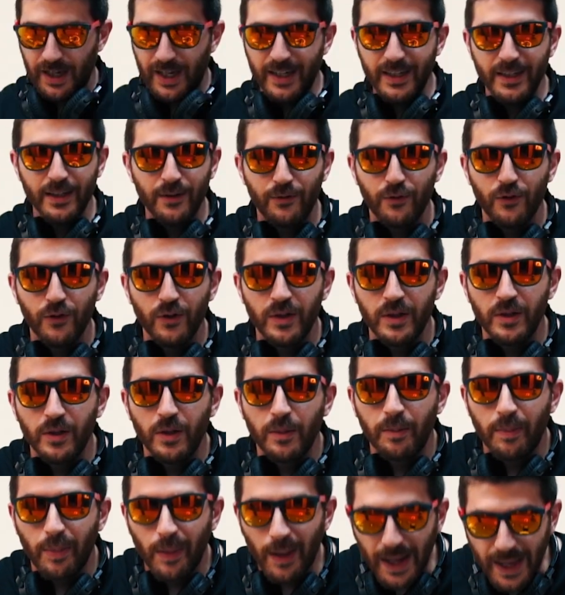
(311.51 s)
and if you're in
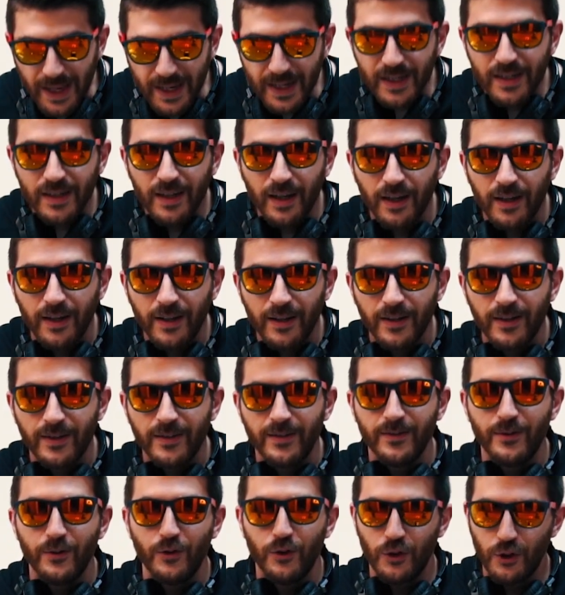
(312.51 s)
a plane,
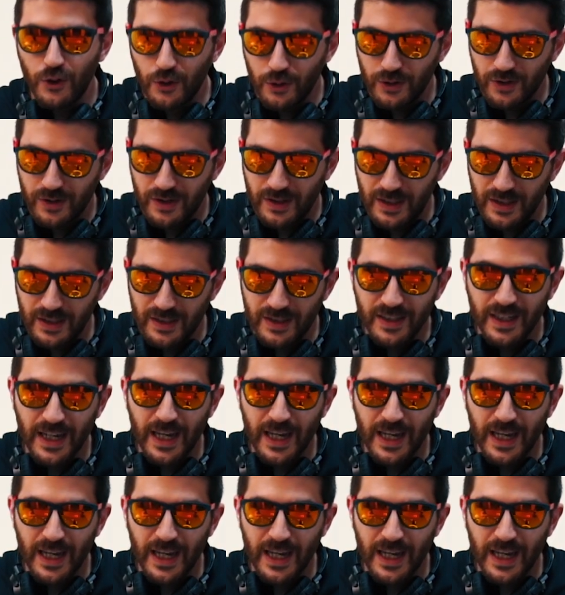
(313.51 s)
use this